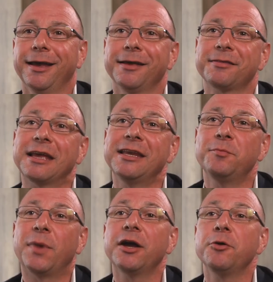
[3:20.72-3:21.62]
So in the
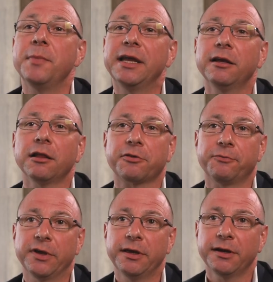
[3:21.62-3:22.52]
biomedical
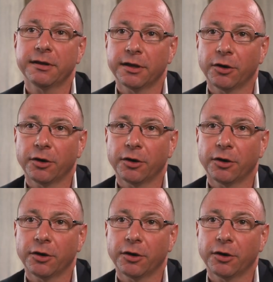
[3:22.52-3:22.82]
sphere,